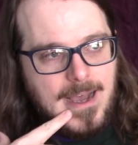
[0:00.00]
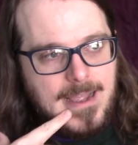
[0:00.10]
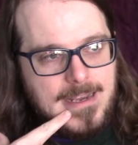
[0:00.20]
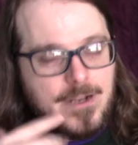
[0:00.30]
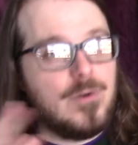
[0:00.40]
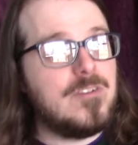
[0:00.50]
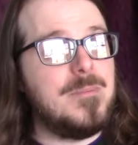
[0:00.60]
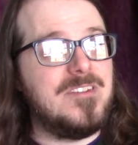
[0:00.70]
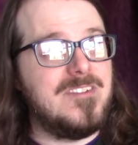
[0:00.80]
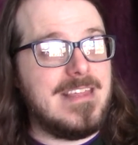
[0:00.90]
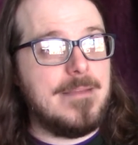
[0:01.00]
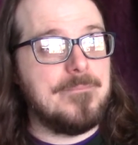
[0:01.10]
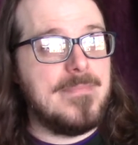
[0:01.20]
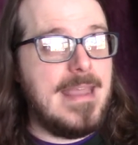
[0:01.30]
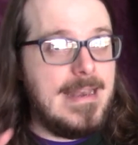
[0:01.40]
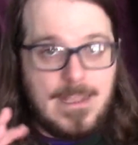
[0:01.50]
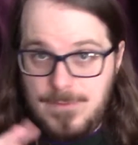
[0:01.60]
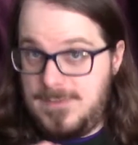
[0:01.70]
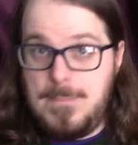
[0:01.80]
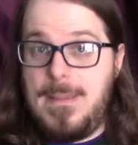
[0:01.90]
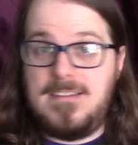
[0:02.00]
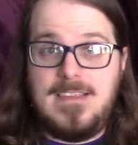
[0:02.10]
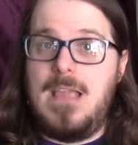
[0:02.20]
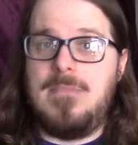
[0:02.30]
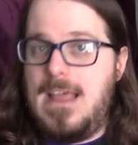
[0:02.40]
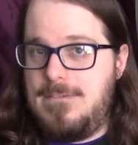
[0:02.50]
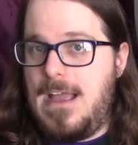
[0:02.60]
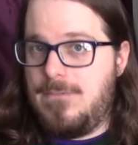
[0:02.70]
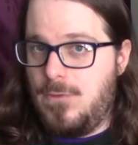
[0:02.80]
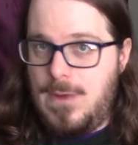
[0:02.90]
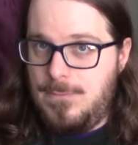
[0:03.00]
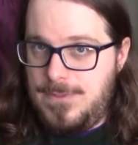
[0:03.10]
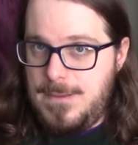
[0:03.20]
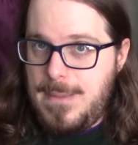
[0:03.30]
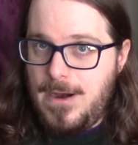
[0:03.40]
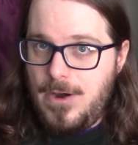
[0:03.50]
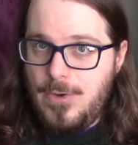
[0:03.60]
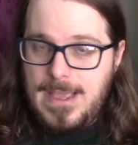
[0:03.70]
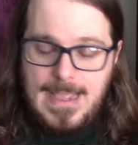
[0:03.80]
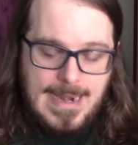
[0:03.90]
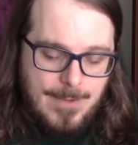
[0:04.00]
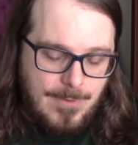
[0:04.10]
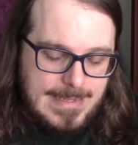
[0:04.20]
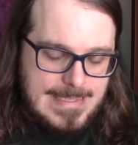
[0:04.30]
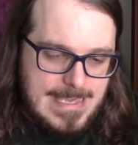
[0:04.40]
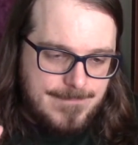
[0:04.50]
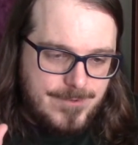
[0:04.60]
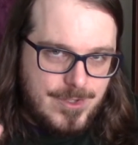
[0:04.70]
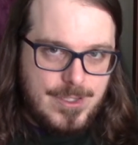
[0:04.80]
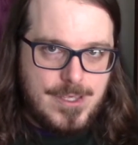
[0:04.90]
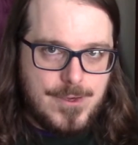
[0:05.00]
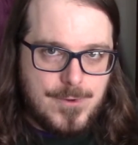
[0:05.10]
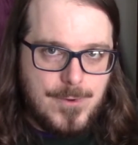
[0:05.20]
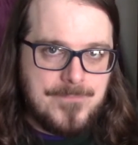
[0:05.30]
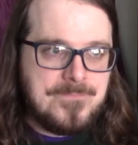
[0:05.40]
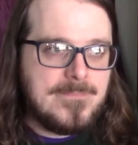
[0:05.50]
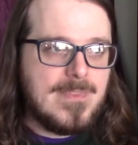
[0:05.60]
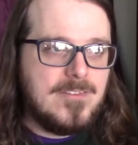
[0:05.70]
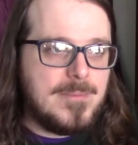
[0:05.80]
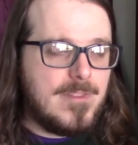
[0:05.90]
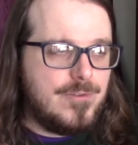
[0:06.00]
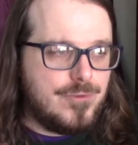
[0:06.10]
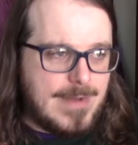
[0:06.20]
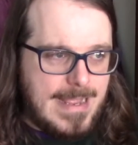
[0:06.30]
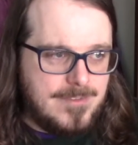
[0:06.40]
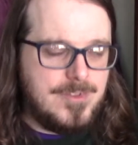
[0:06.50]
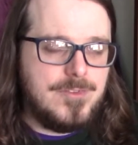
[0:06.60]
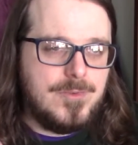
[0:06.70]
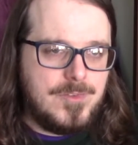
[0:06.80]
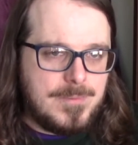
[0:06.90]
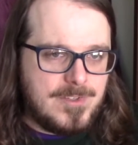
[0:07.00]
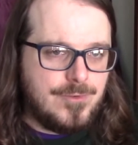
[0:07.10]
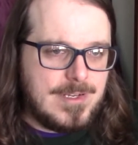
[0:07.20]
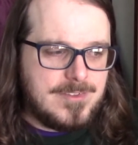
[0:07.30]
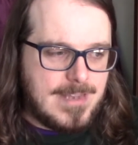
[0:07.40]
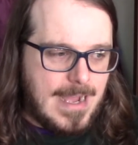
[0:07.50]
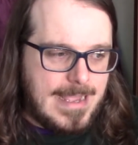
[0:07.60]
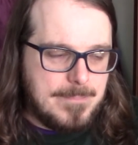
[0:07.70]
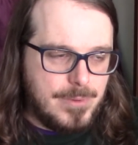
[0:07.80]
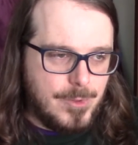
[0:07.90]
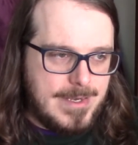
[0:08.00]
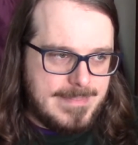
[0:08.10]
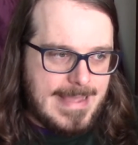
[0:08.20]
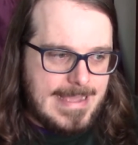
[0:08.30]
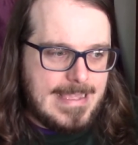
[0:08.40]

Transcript: in a Christmas theme, and it was the best game that I've ever run within Paranoia, and I want to give to you some of those strategies, those tips and tricks that I employed in that